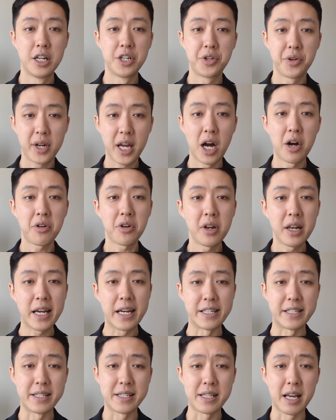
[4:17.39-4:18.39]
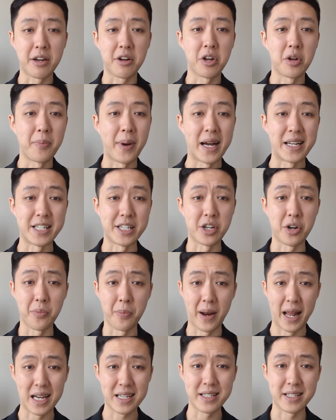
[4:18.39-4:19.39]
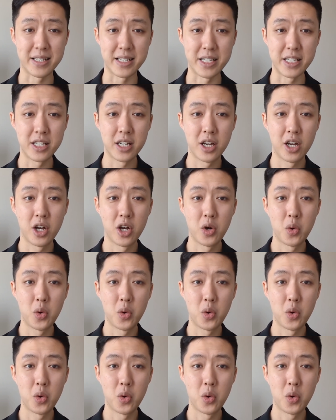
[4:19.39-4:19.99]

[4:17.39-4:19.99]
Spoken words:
To calculate cyclomatic complexity,